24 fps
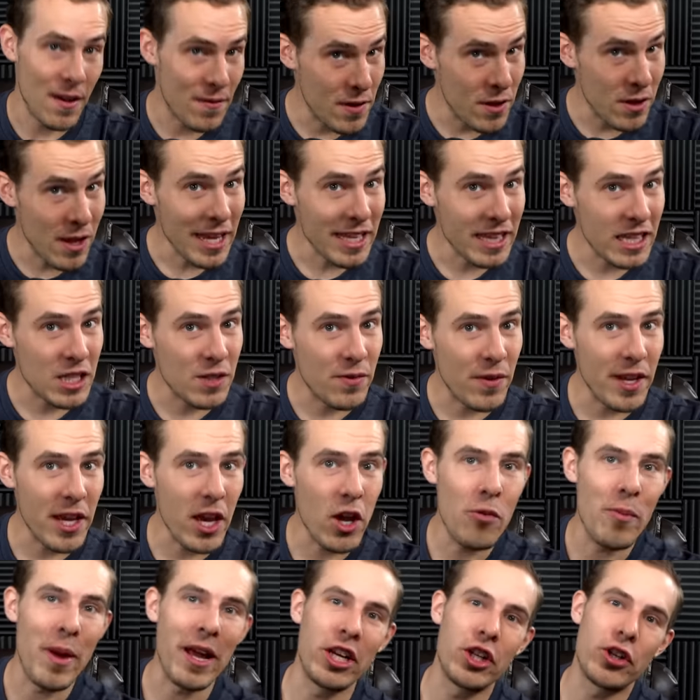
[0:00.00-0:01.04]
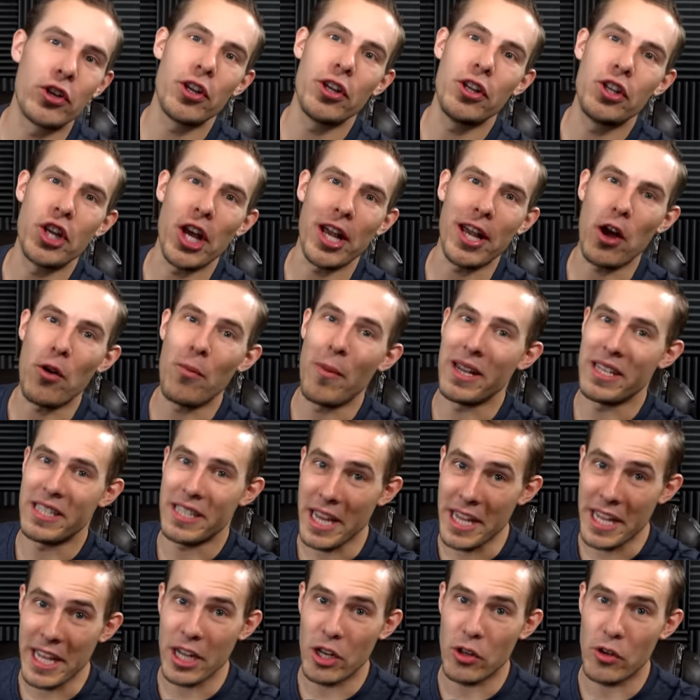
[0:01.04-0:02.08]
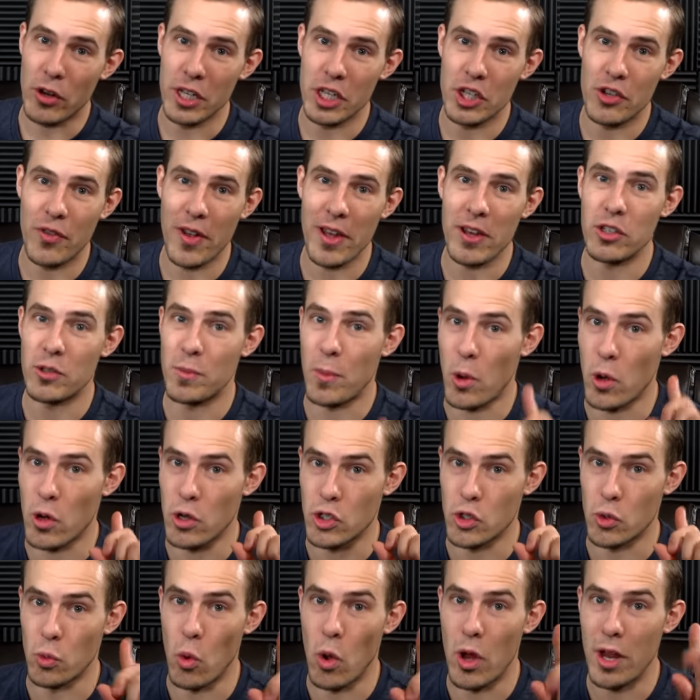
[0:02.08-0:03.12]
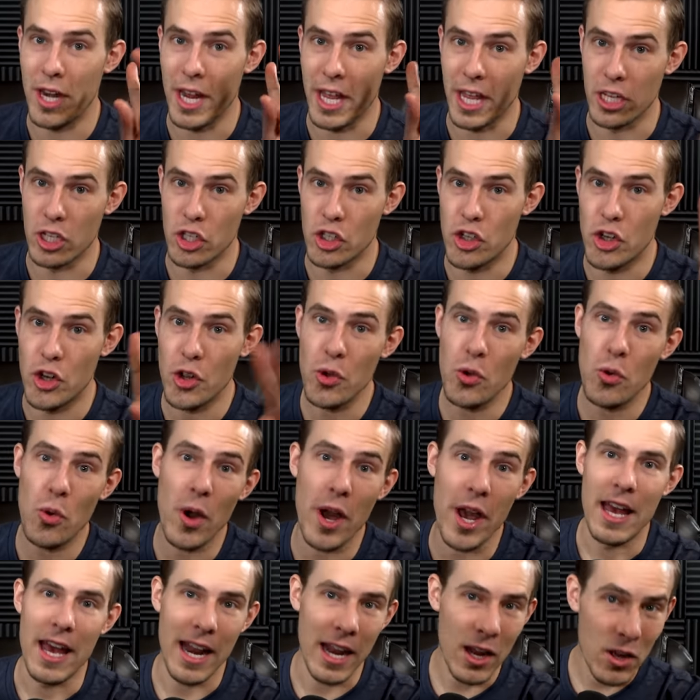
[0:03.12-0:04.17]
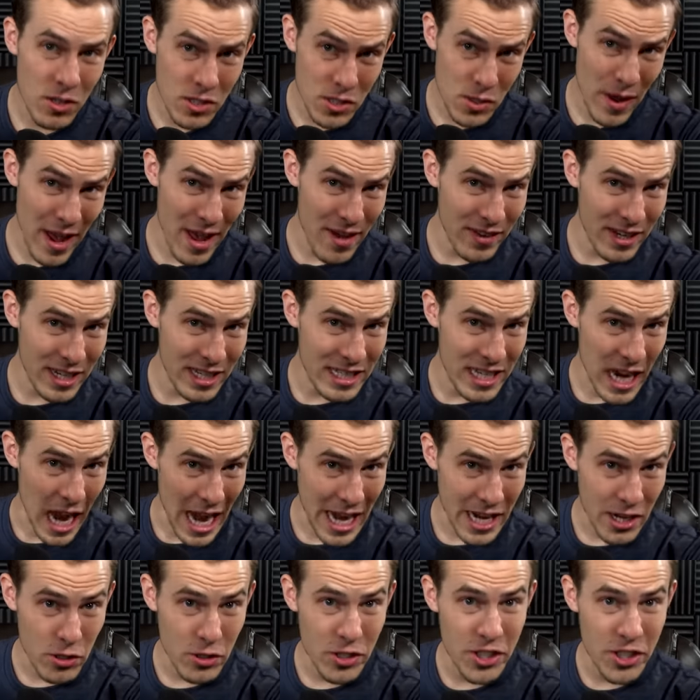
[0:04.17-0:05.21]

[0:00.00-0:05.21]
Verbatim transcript: If you like this video, make sure you check out my Psychic Cringe Fails Parts 1 and 2, and I also have an entire